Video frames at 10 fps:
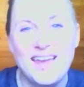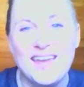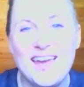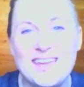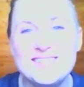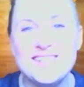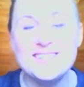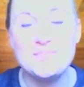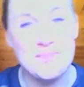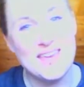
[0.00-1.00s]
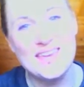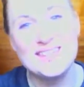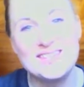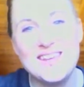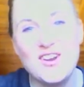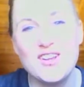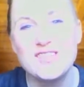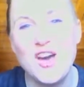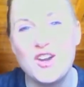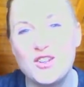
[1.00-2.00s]
Hi guys, it's me, Sarah
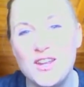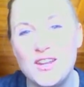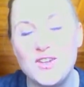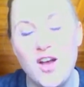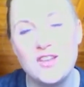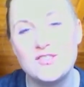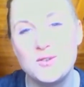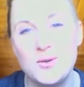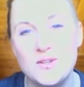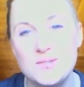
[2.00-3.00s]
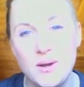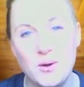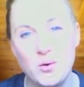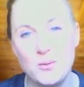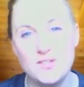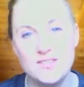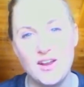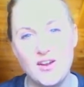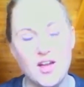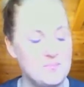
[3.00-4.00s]
Soderlund, also known as Paranormal
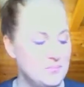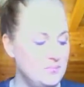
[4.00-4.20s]
Sarah.